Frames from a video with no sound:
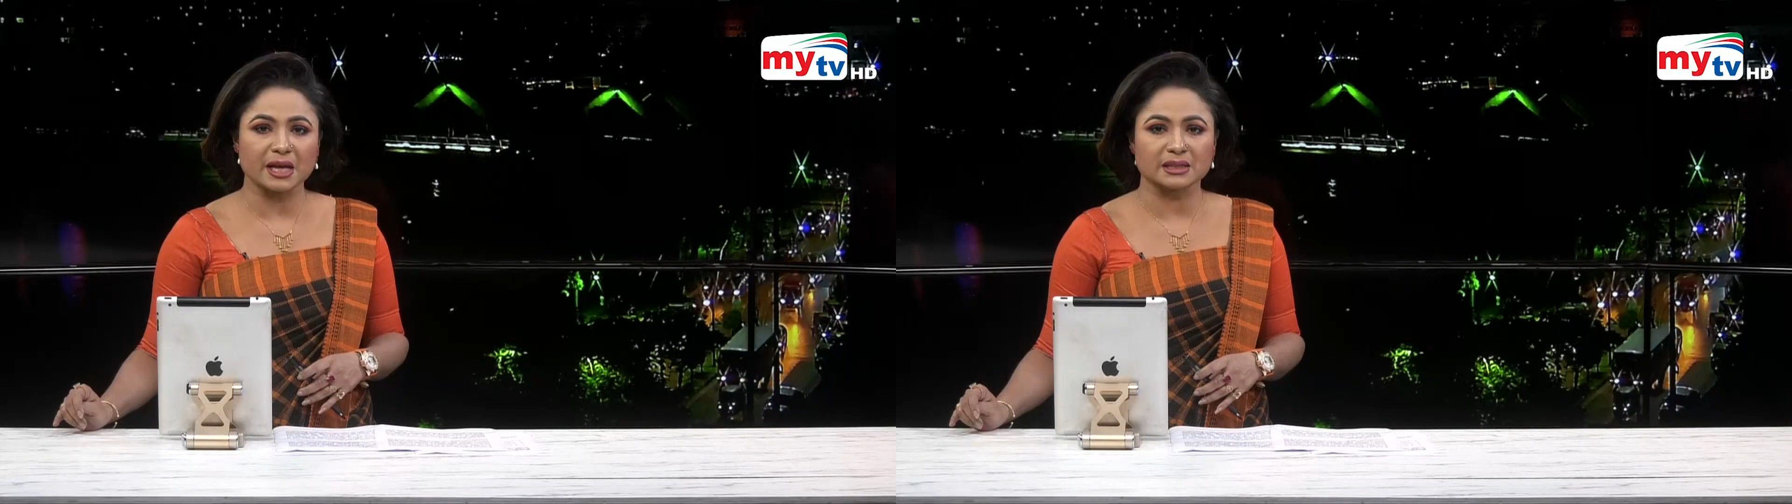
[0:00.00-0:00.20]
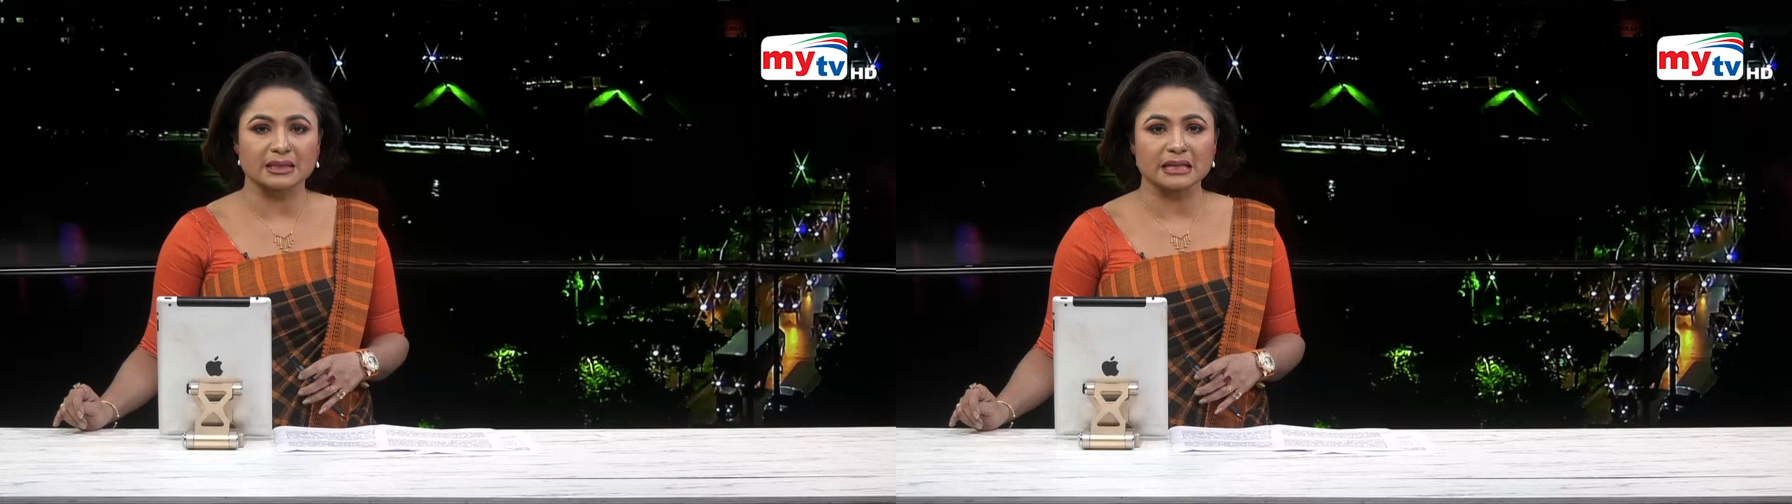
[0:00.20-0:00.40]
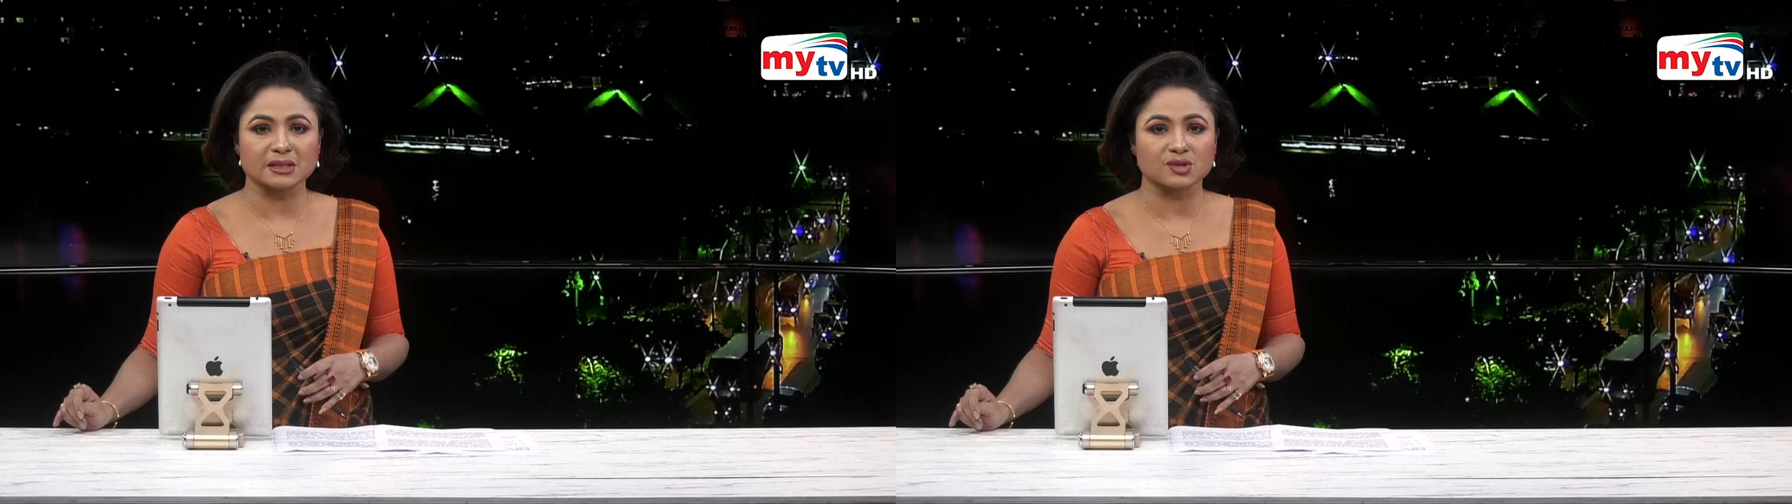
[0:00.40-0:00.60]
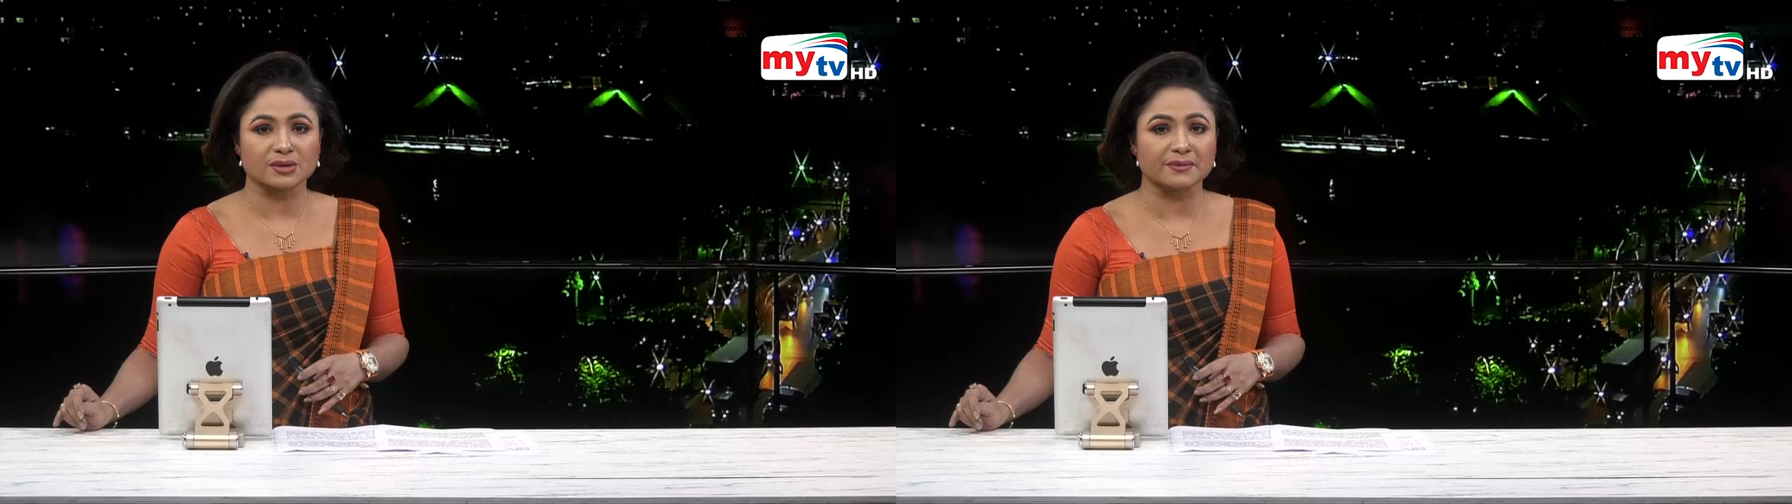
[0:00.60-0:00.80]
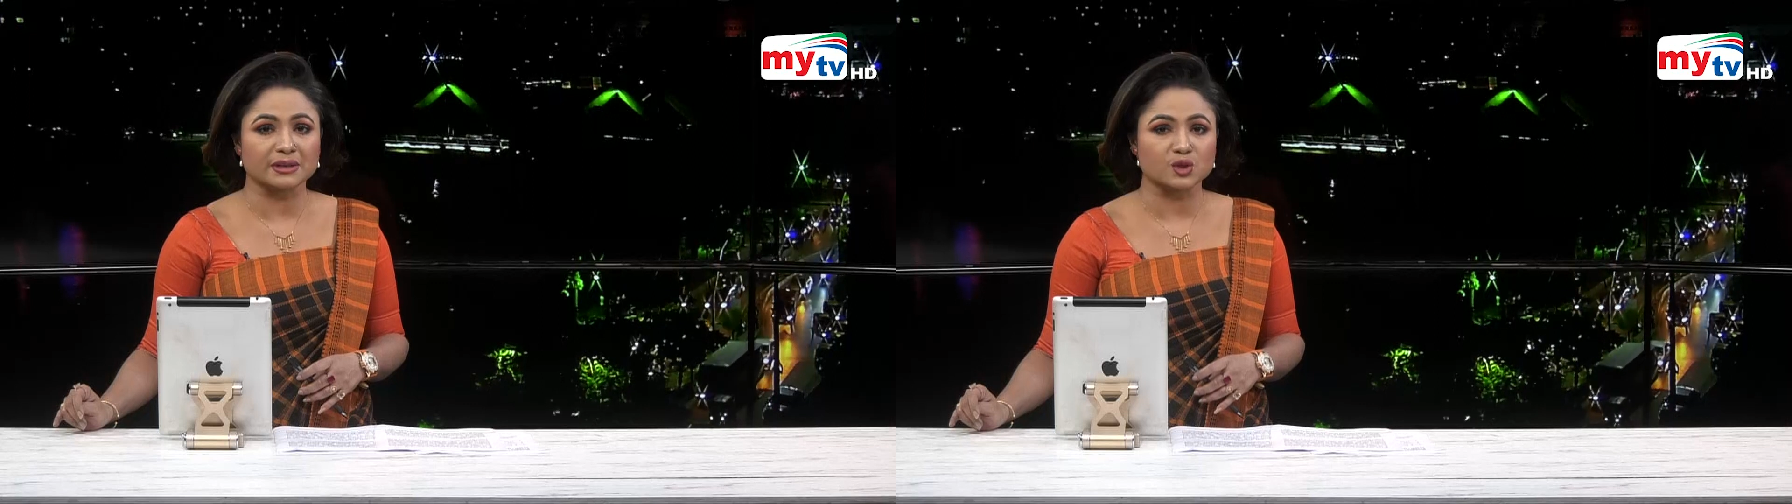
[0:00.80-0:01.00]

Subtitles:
and gutted several